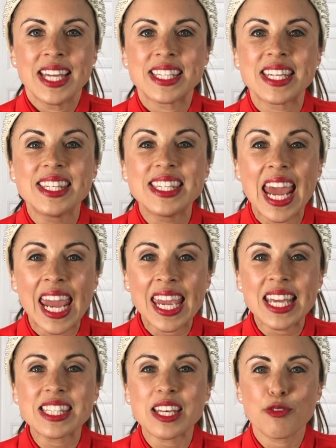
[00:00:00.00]

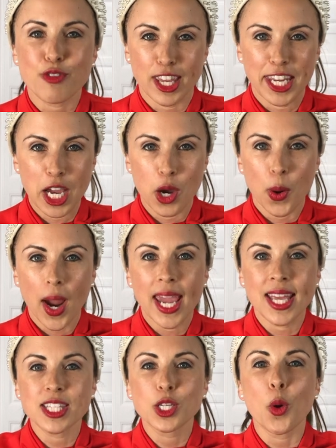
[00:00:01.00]
Today's video
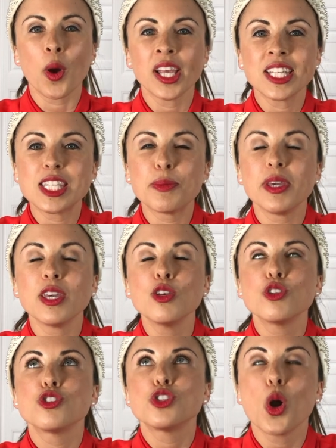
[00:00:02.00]
is going to be
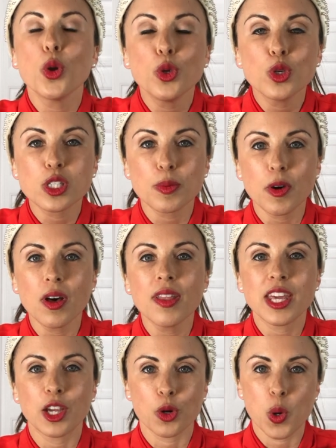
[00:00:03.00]
so usable
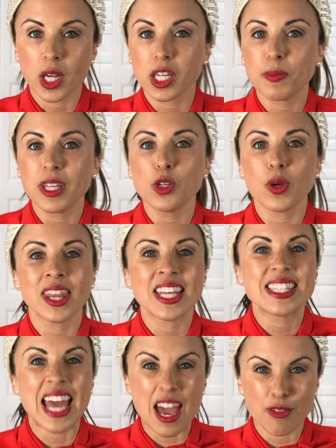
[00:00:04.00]
that you're going to be doing
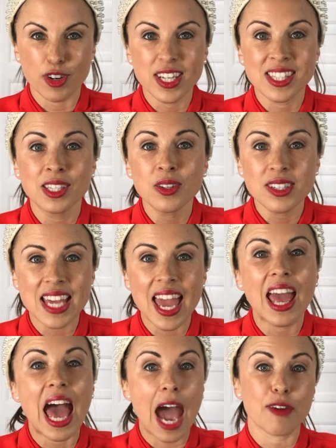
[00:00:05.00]
this every single day
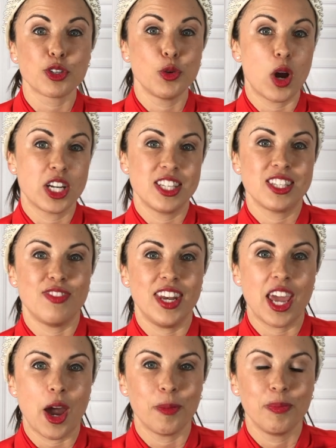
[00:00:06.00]
after you watch this
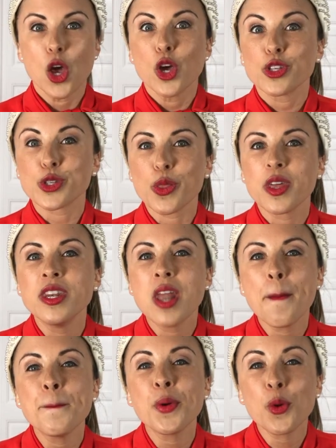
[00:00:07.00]
video. So the
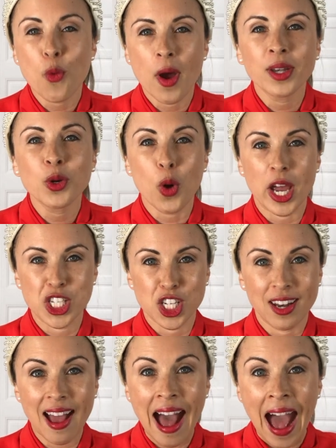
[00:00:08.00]
number one
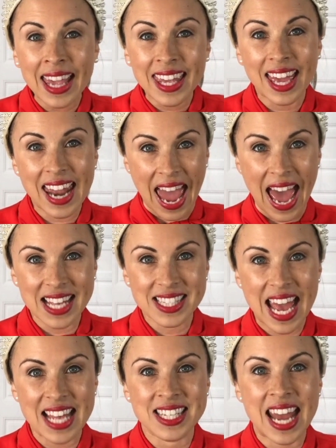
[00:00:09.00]
question I get asked
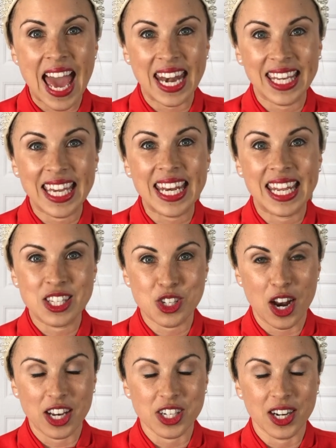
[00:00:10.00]
as an etiquette
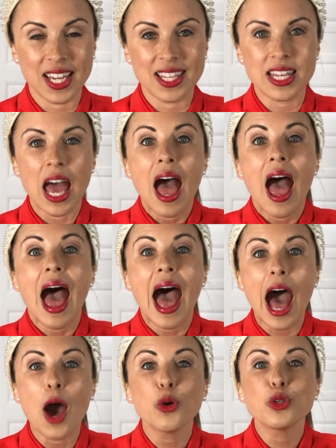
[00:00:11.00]
instructor is
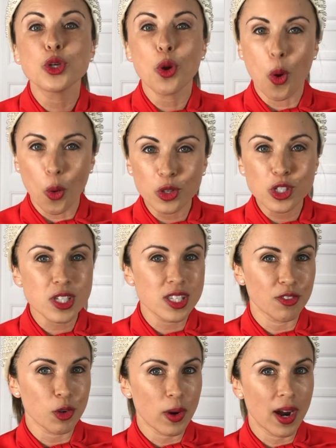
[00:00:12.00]
how to hold your
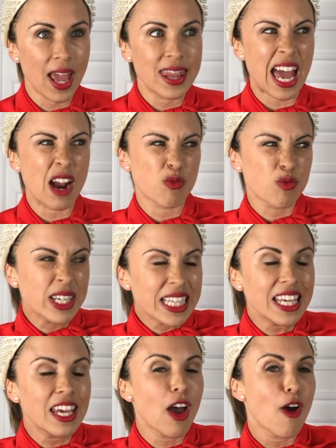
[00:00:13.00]
silverware in that
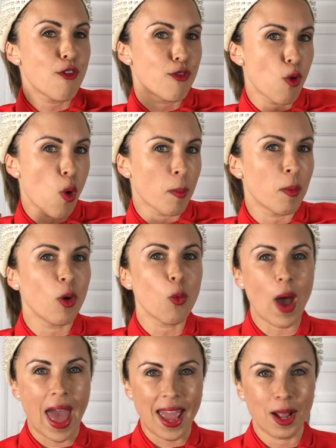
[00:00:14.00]
really formal
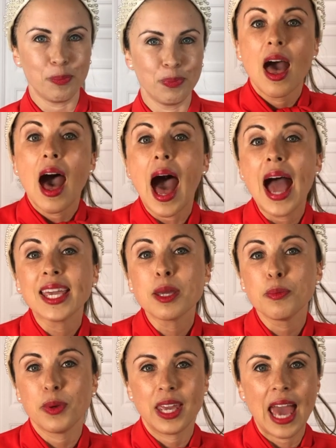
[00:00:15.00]
way. I
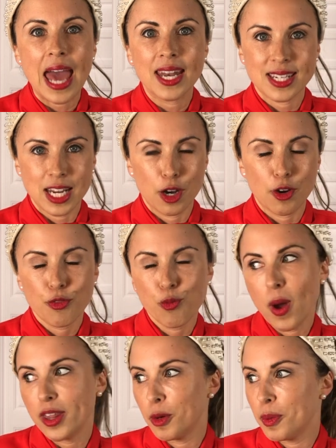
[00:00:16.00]
can be at a dinner,
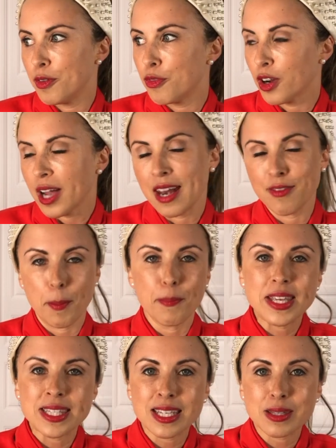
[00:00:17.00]
whether it be for kind of a
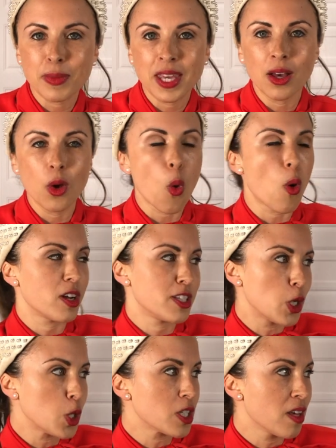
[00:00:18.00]
business meal or a
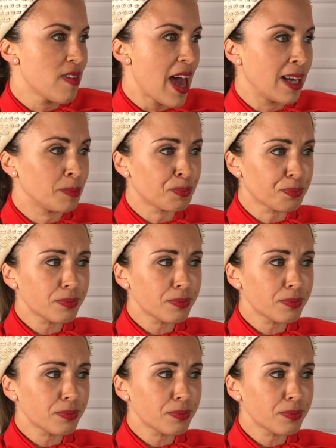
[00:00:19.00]
social event,